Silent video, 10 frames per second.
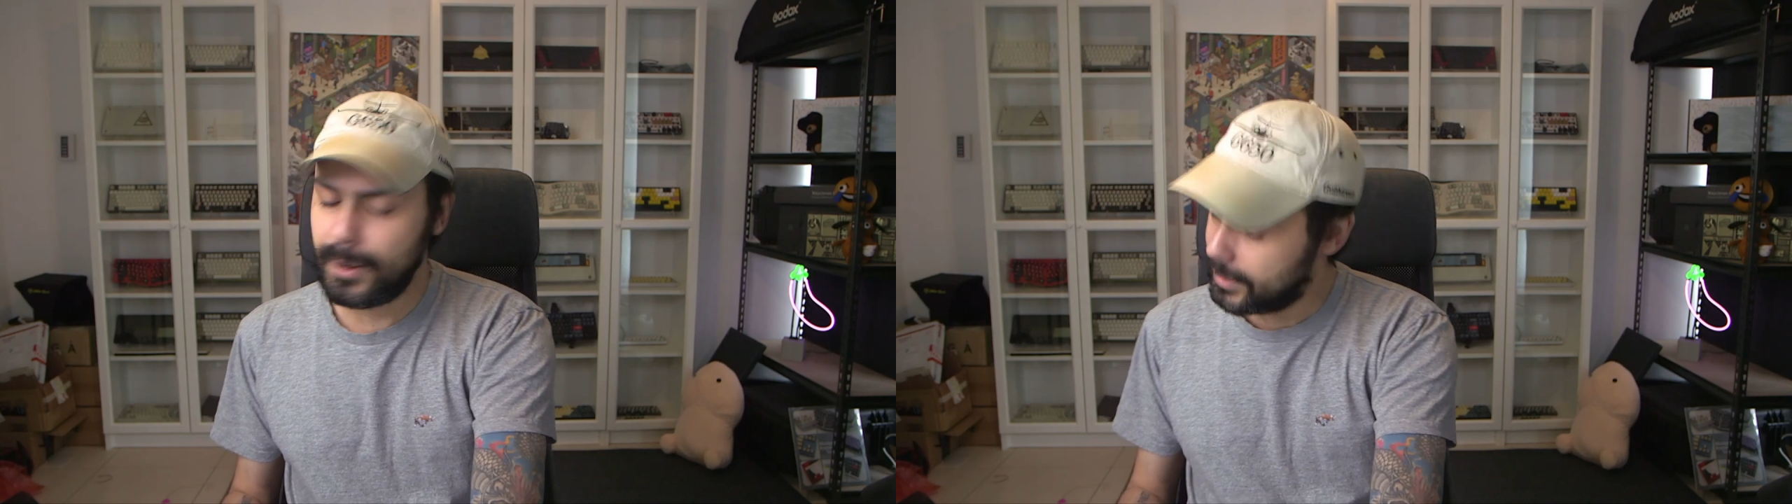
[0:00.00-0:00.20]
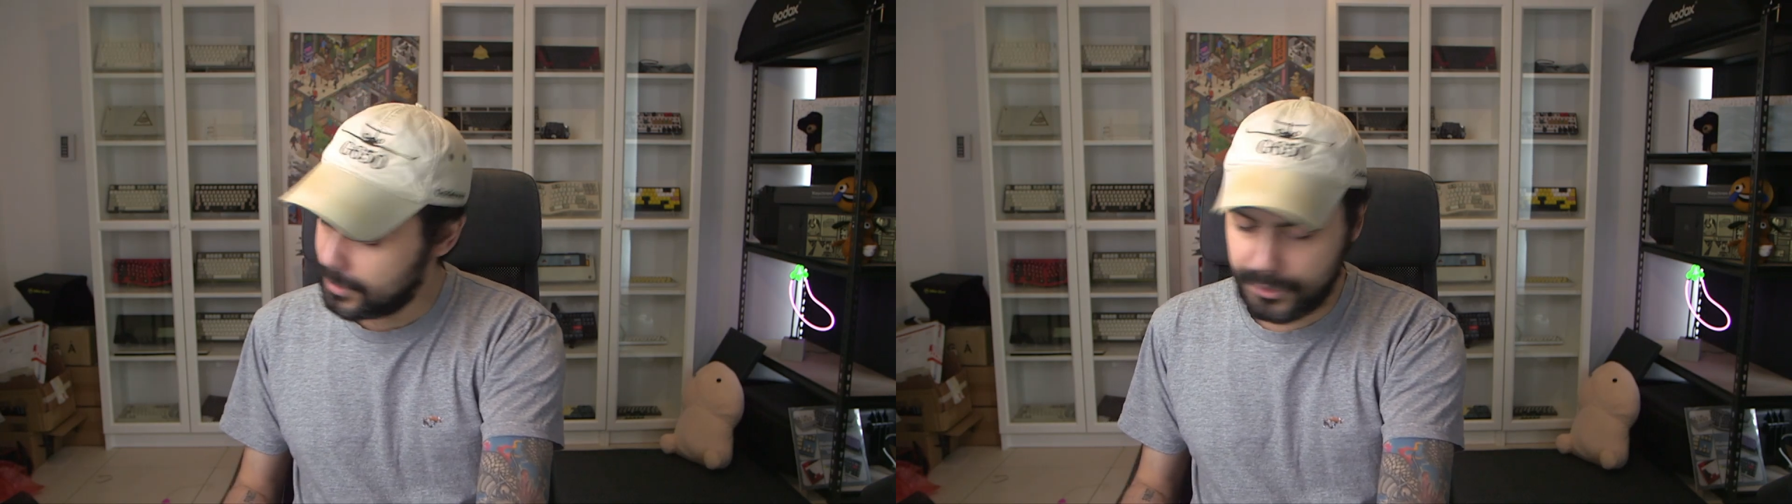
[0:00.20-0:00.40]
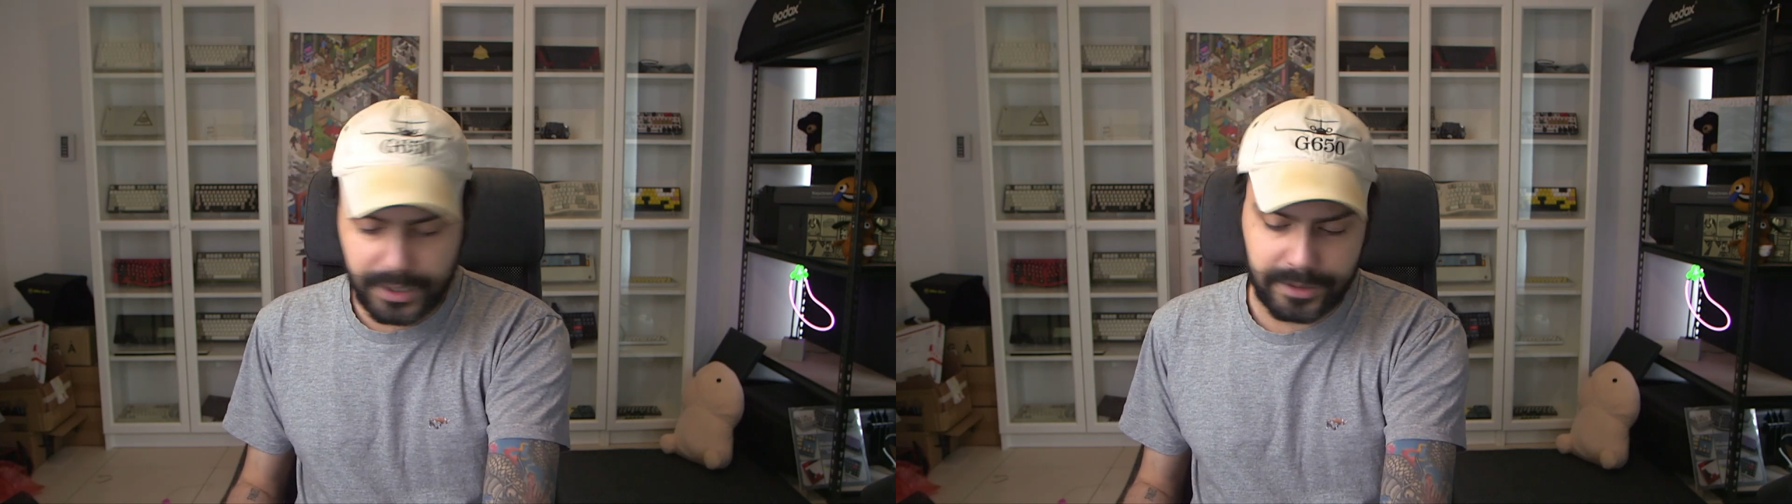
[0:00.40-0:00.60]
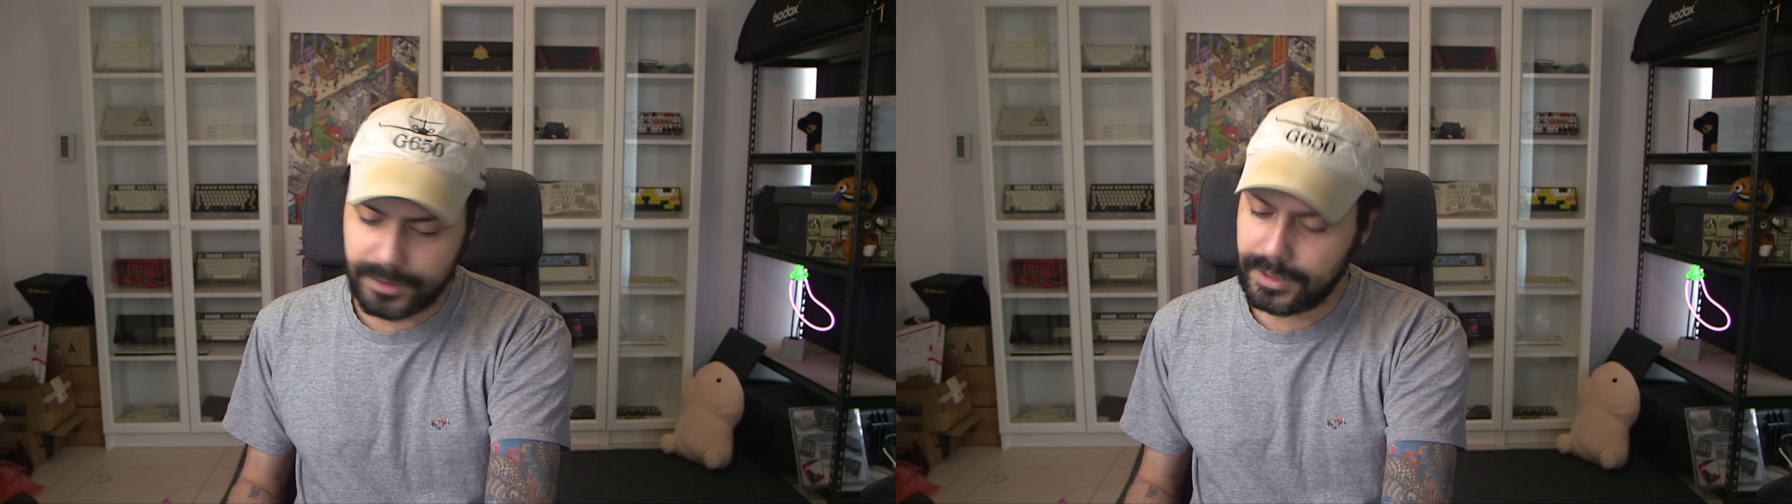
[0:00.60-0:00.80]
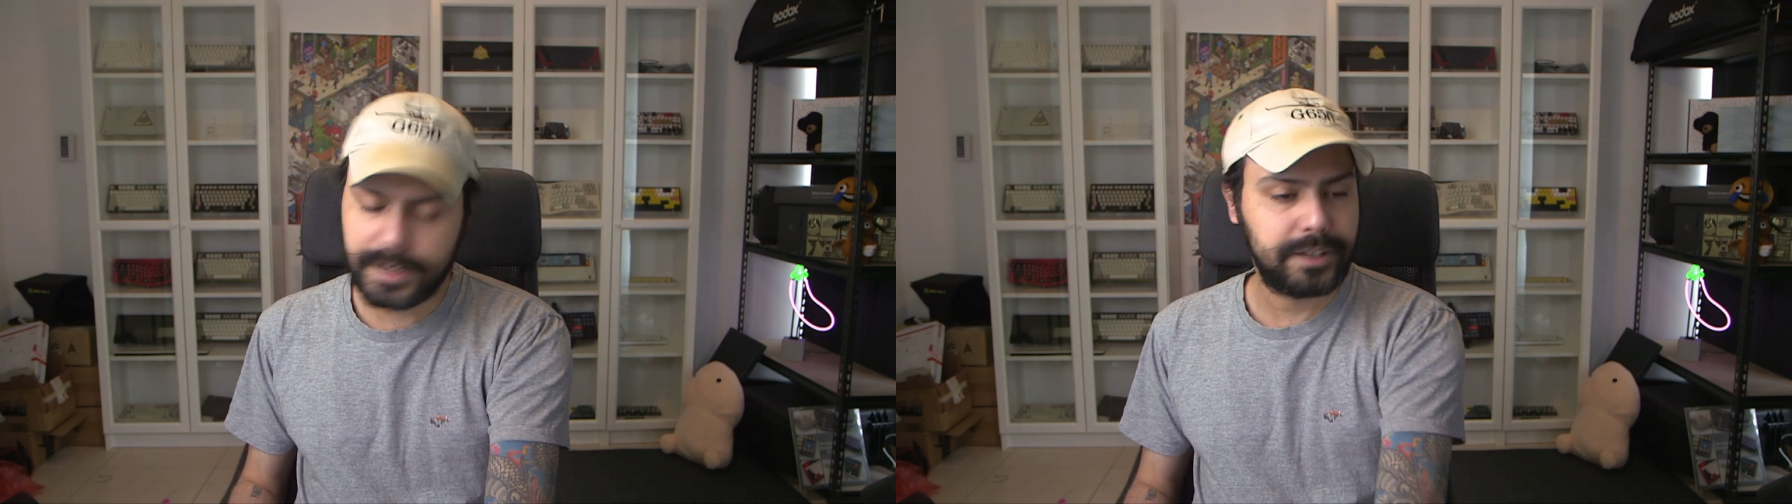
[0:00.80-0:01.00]
It can
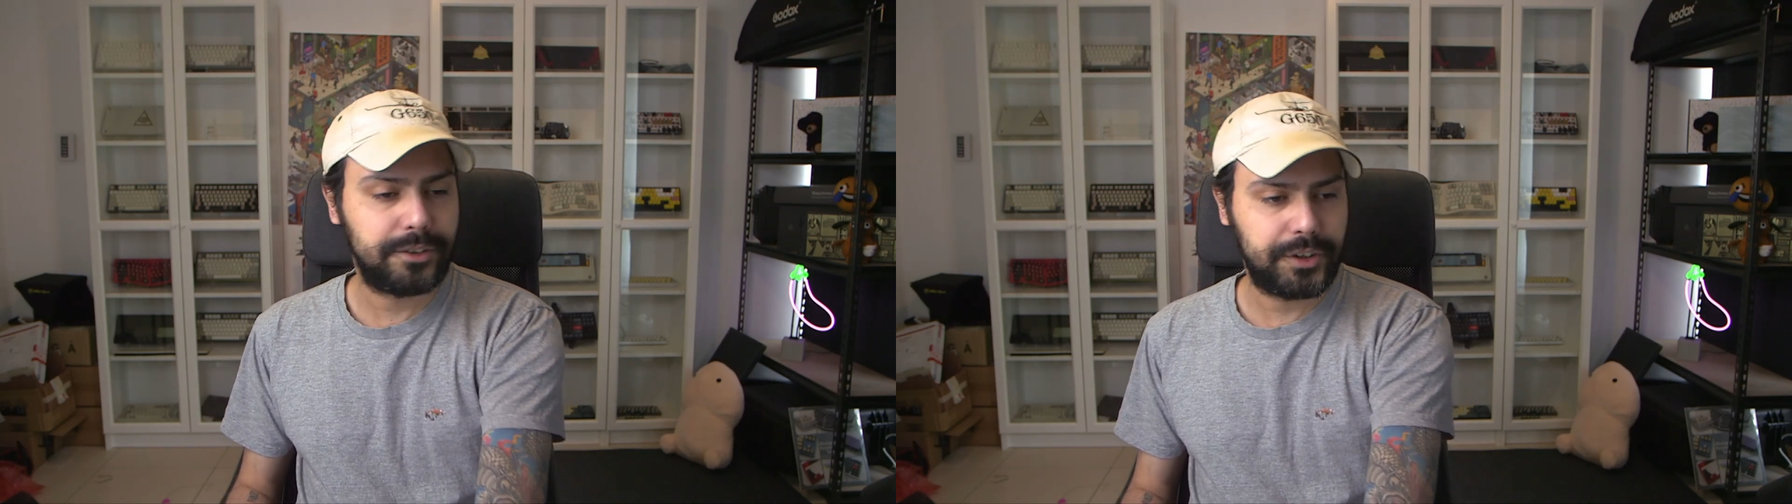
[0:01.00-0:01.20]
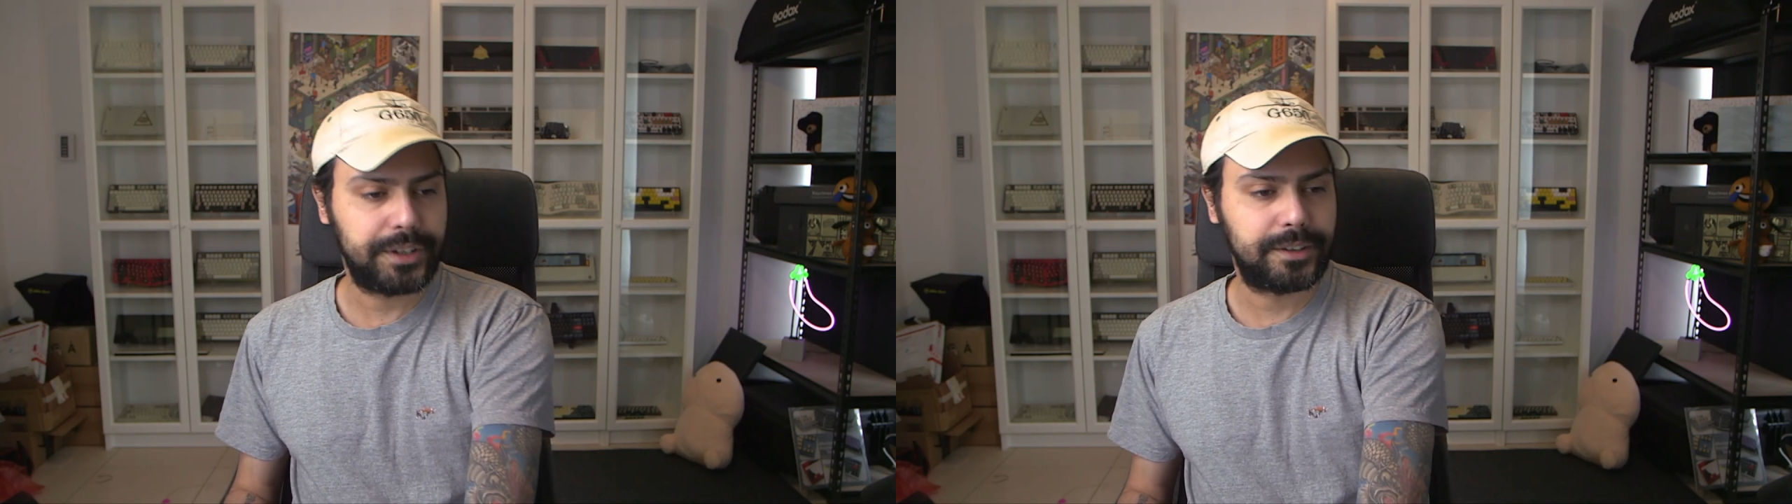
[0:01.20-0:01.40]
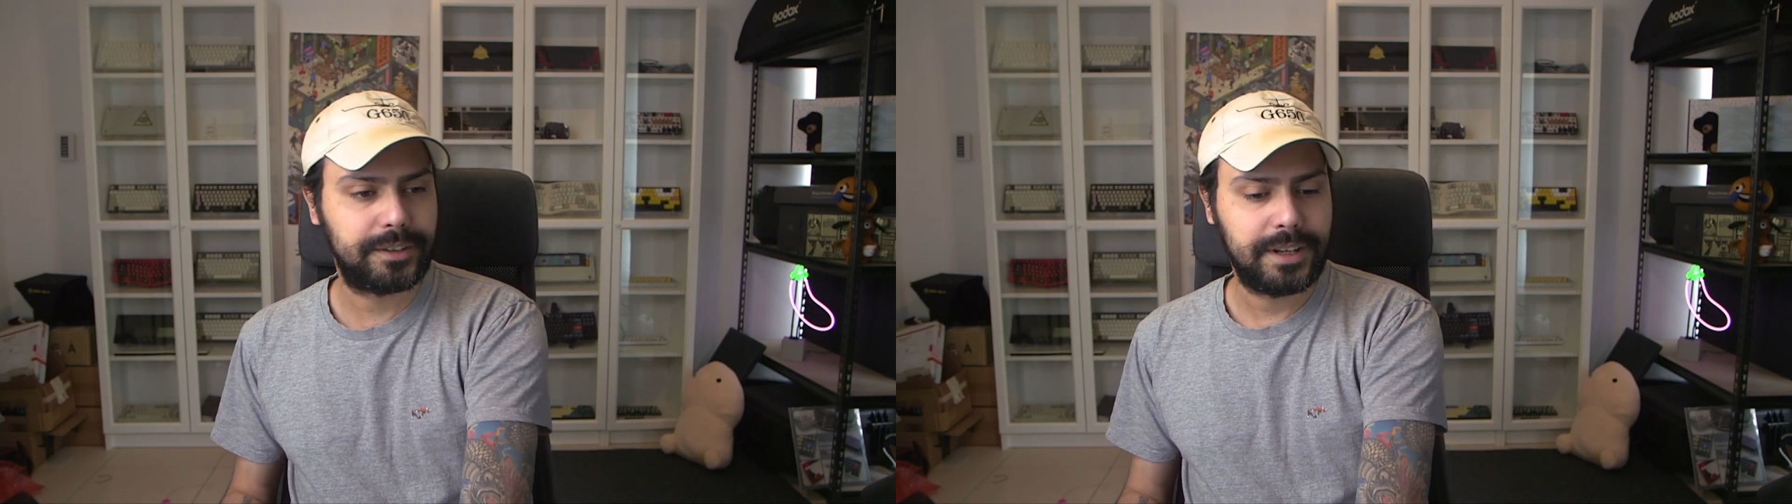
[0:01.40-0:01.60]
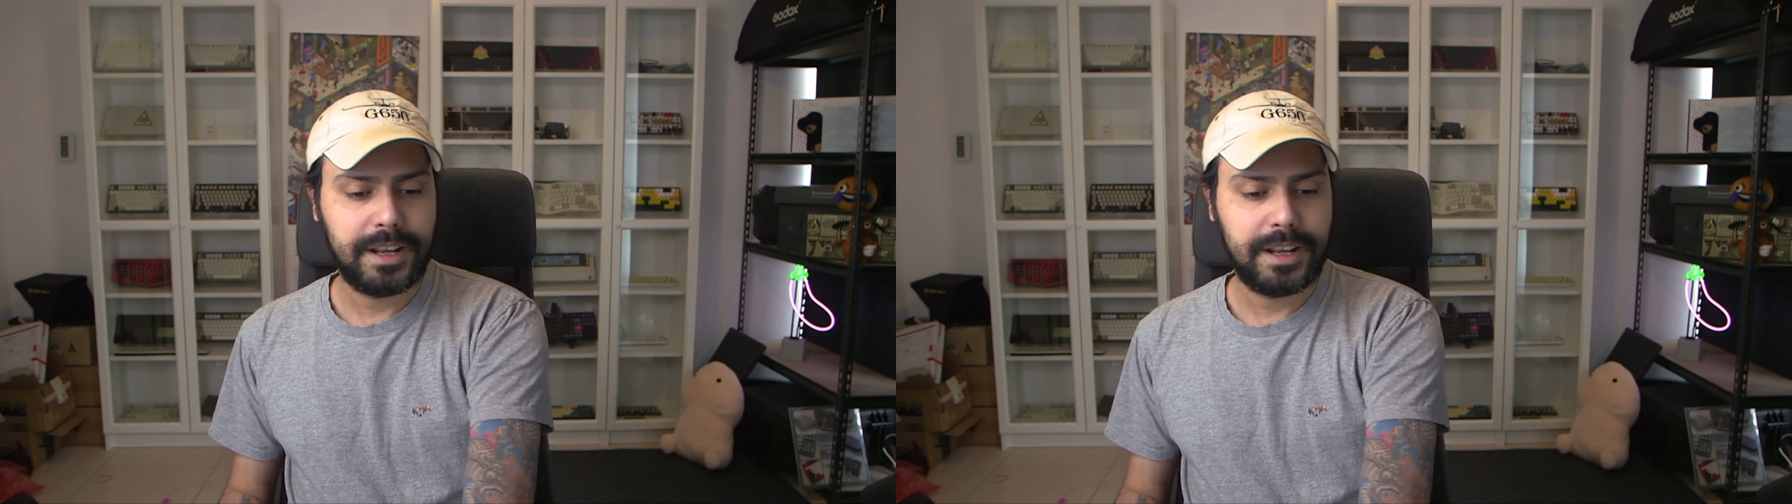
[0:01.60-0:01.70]
sit. It can sit.